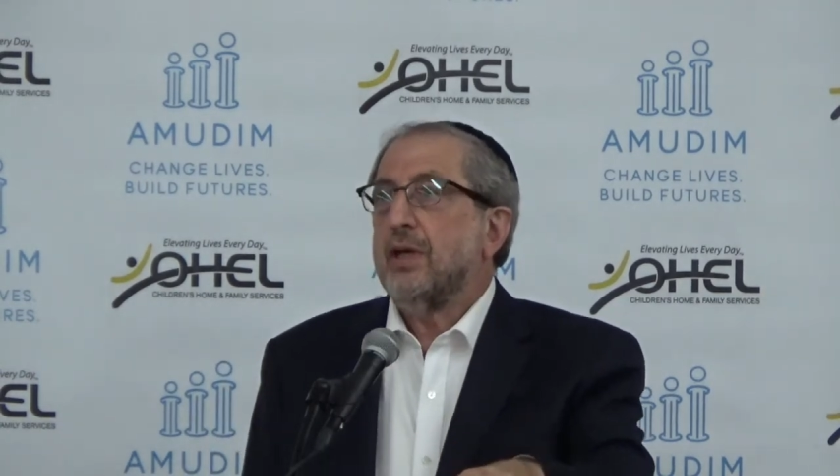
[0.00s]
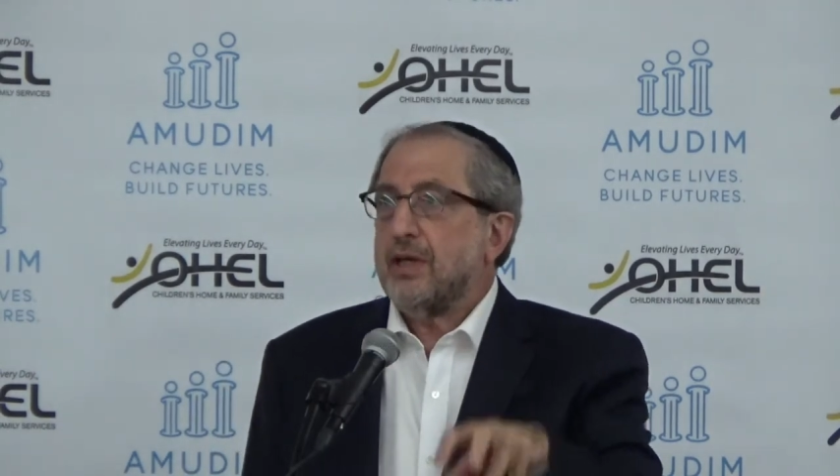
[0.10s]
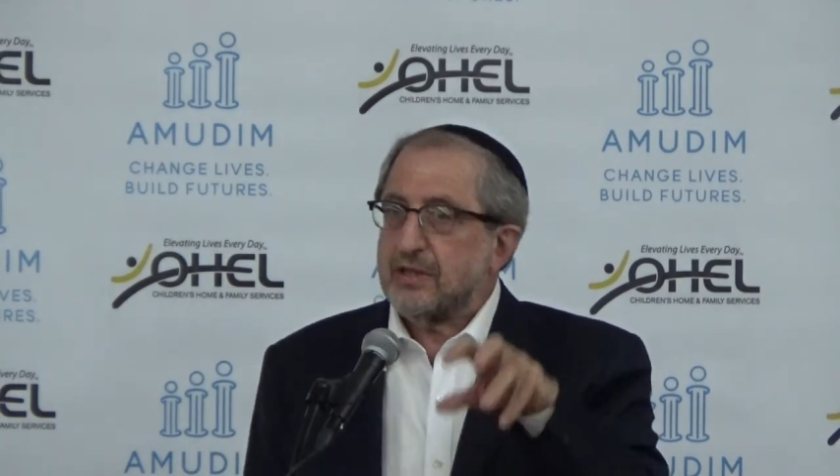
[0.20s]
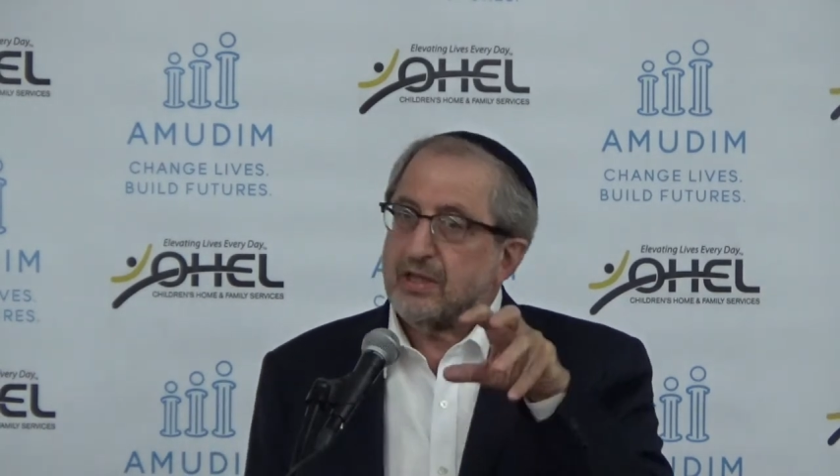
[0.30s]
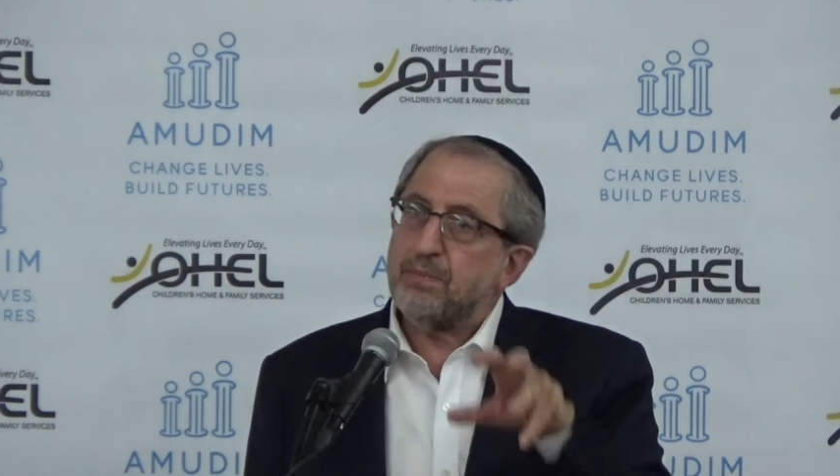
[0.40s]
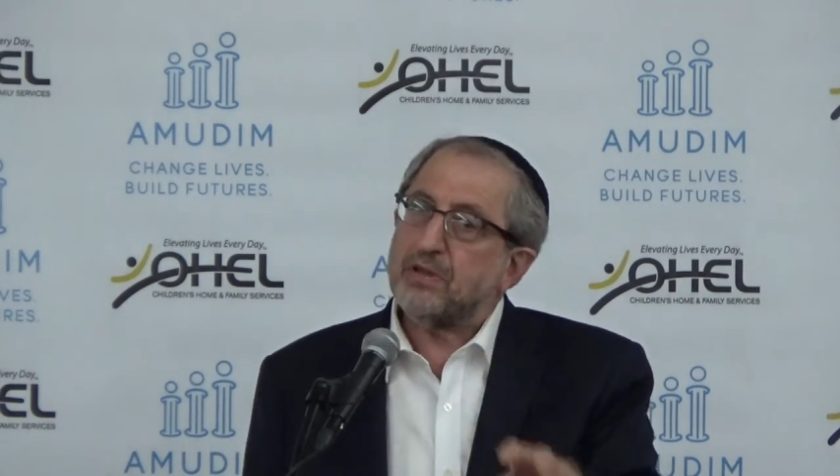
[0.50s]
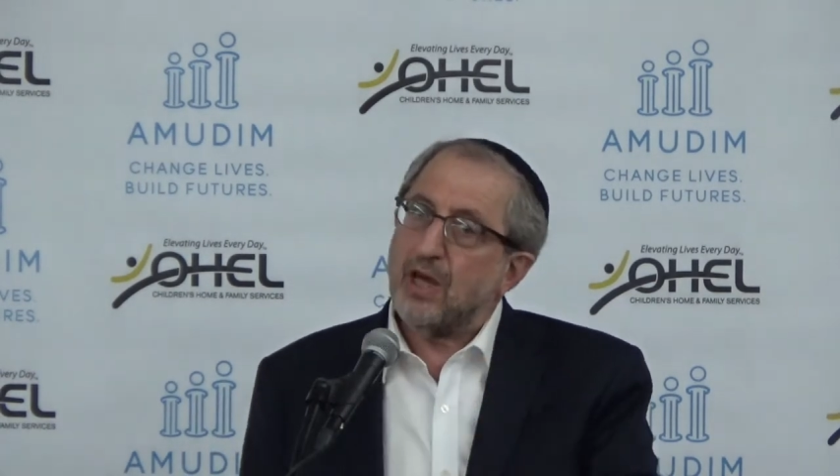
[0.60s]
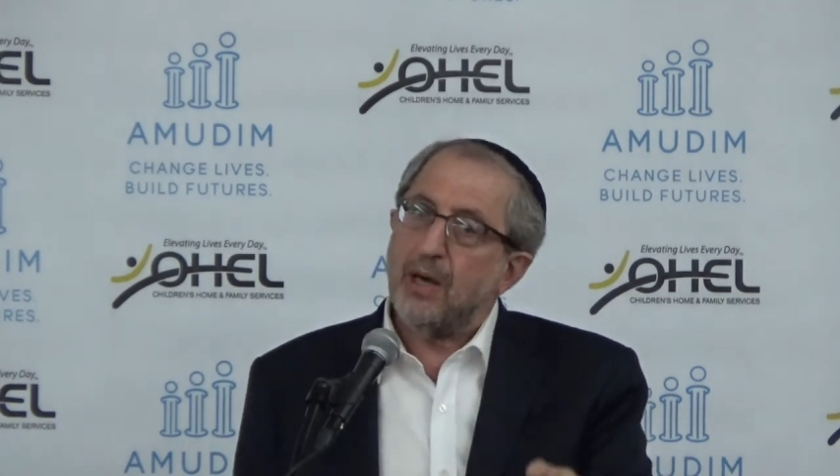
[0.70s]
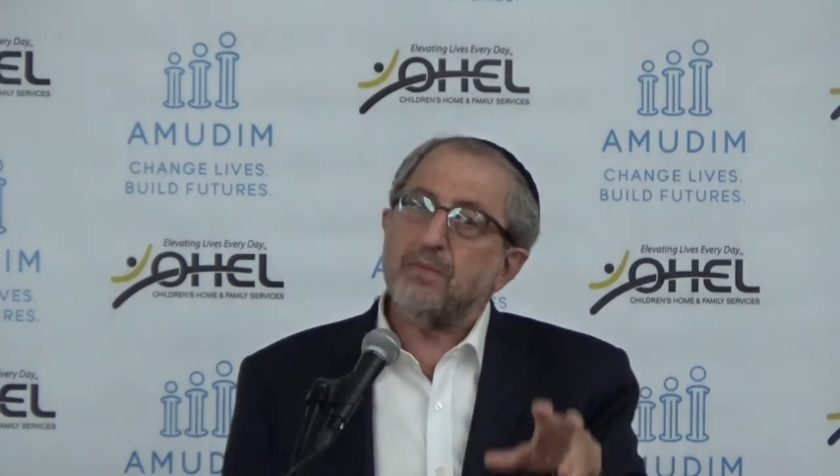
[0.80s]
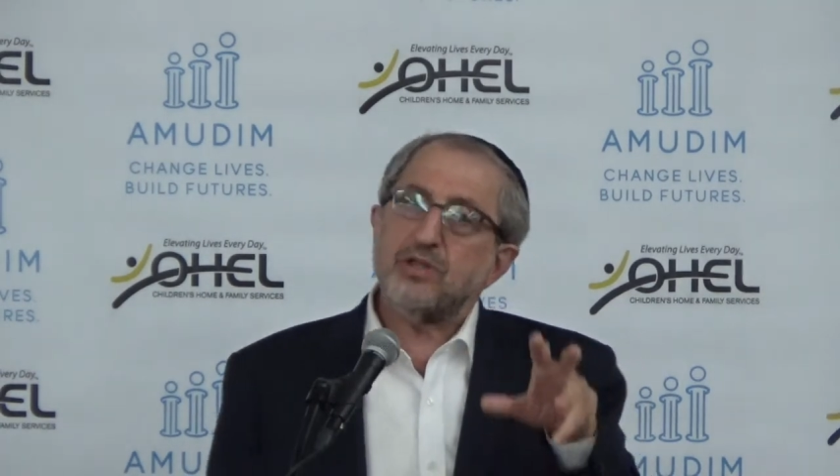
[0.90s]
that
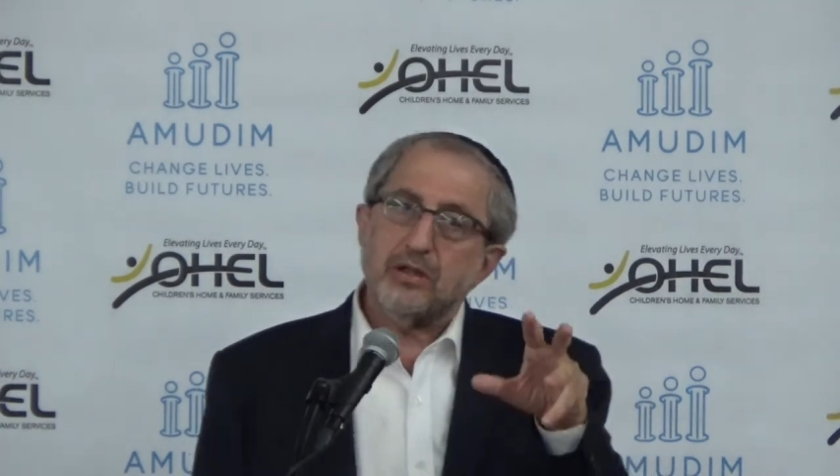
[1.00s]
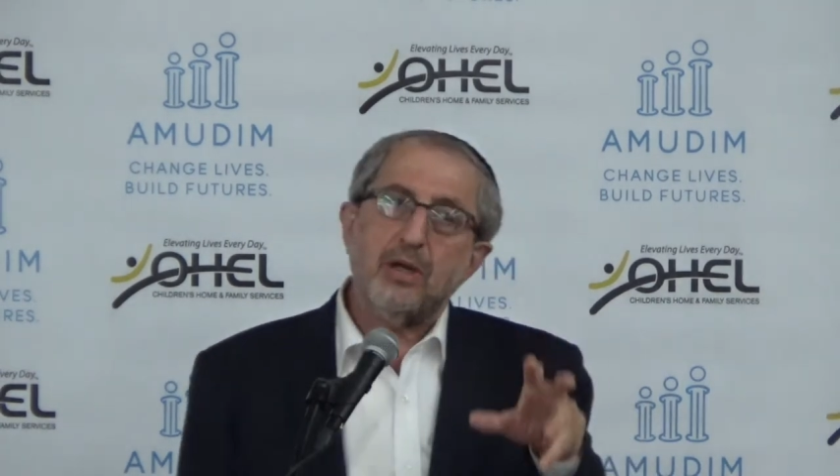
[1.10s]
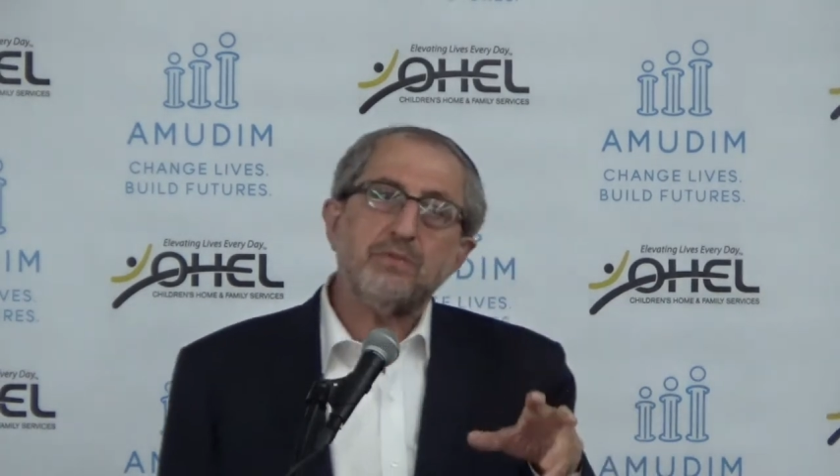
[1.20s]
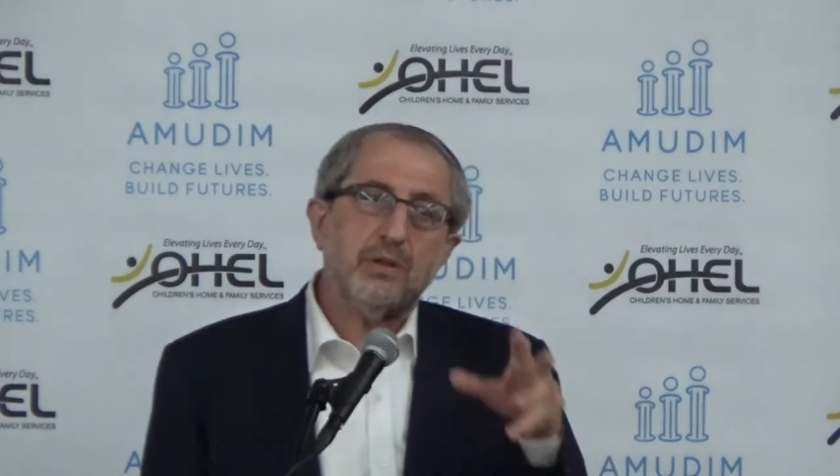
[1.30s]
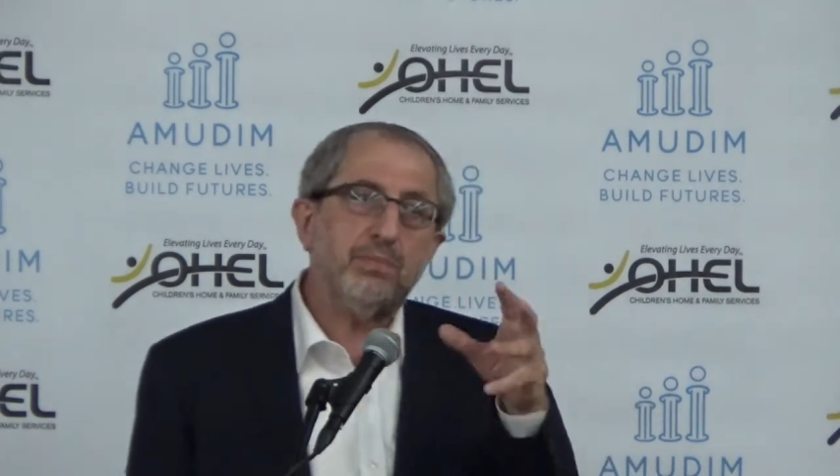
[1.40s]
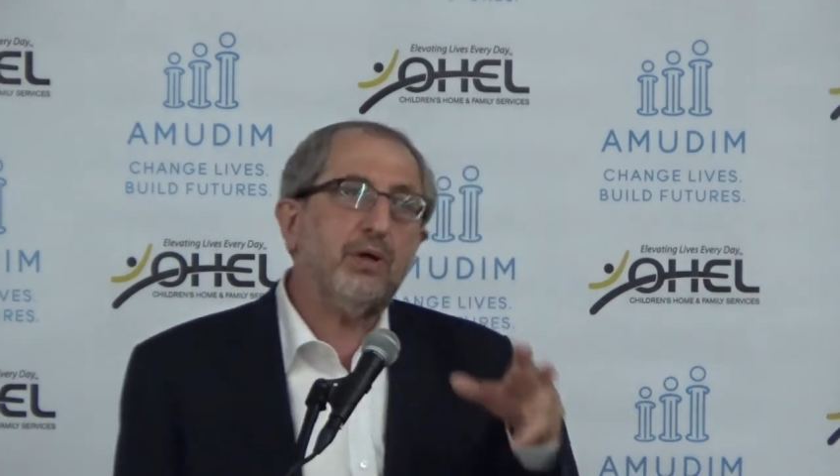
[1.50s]
sometimes, sometimes some